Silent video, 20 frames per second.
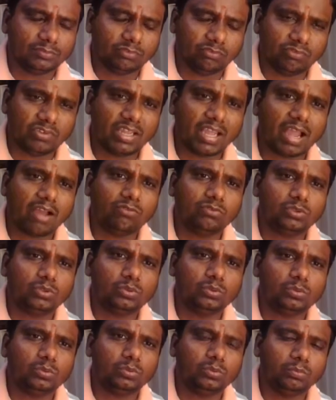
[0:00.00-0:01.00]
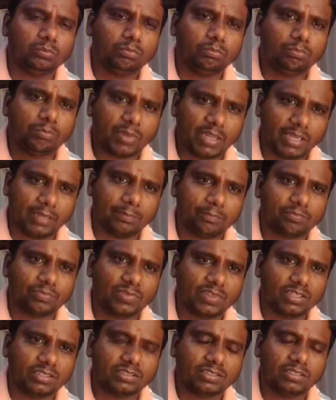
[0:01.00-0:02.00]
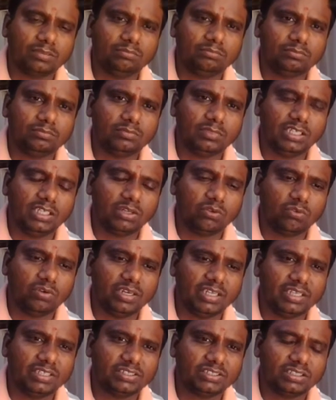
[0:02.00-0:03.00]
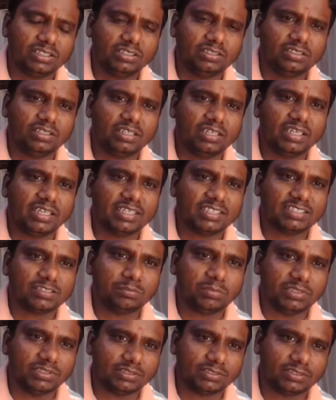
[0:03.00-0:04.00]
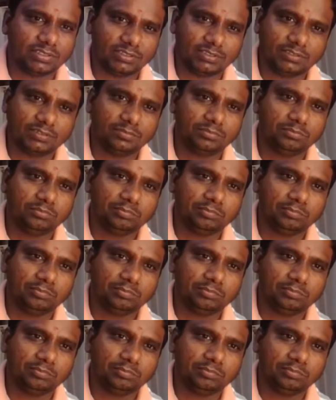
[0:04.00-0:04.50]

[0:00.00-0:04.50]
we have to pay some liquidation expenses